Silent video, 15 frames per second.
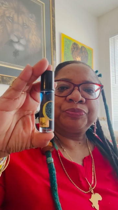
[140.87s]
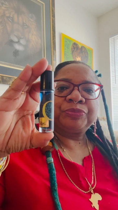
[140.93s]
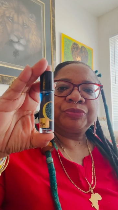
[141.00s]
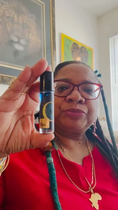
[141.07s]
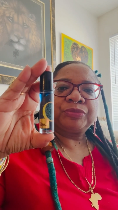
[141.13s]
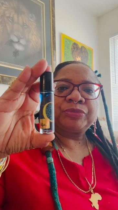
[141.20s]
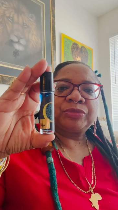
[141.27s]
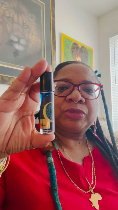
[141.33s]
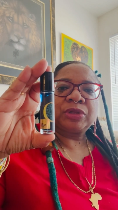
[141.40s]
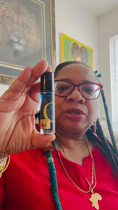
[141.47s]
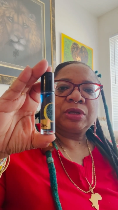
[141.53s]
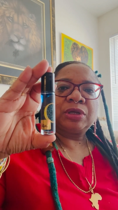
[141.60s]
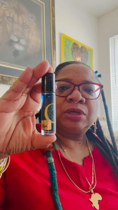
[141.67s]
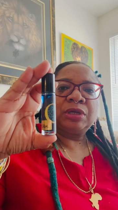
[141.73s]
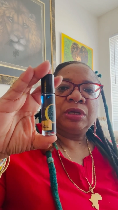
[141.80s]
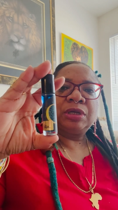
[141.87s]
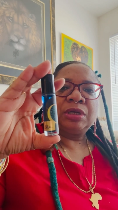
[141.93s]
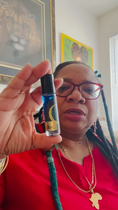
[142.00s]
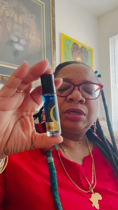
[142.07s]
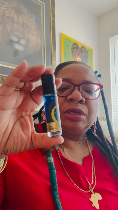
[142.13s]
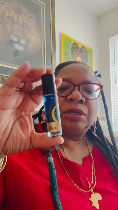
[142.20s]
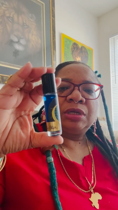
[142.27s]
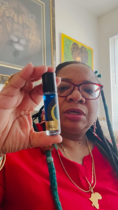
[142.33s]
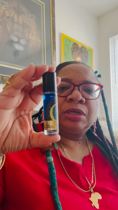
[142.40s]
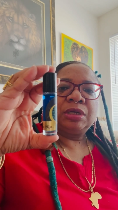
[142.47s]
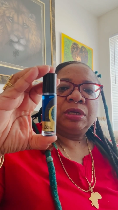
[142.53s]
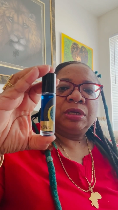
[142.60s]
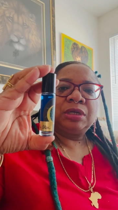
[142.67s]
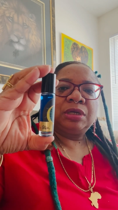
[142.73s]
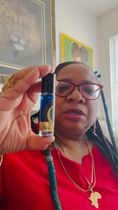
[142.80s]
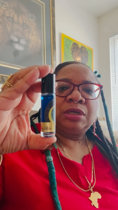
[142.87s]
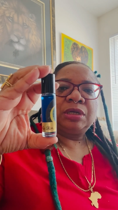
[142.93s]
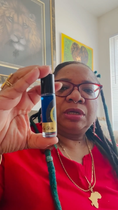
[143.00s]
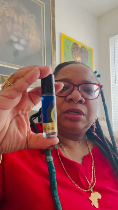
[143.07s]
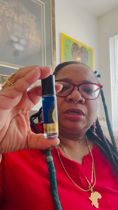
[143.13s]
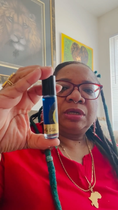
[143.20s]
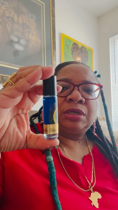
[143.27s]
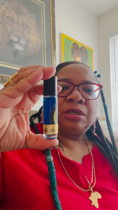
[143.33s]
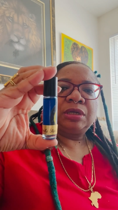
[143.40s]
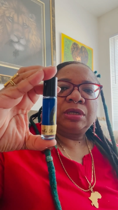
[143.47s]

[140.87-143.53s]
(silence)